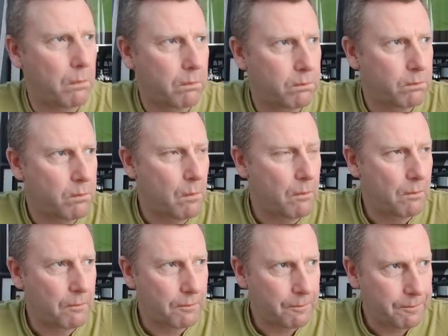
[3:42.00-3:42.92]

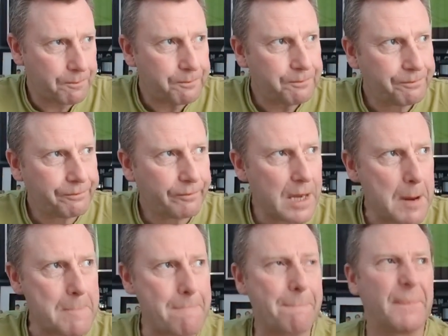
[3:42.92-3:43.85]
Nothing is said.